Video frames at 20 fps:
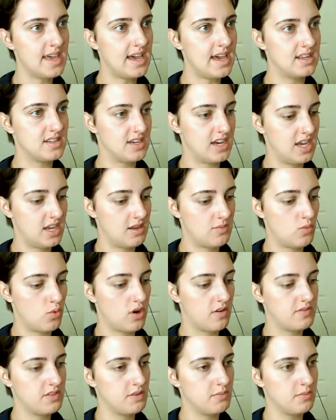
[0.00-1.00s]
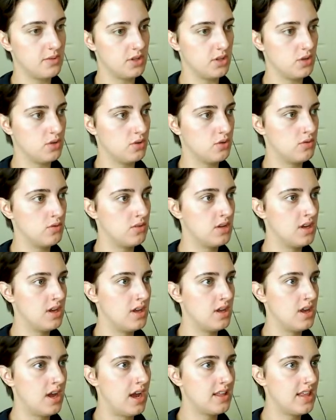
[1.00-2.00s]
and tie in more of the blue.
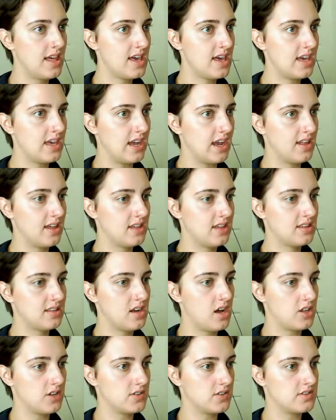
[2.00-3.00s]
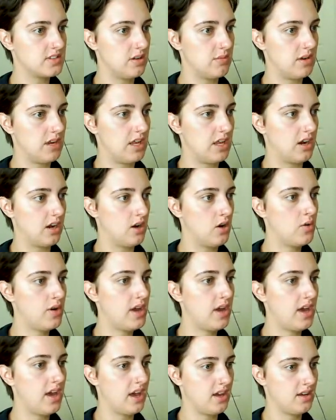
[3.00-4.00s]
I like it. I like the color scheme in here. Okay,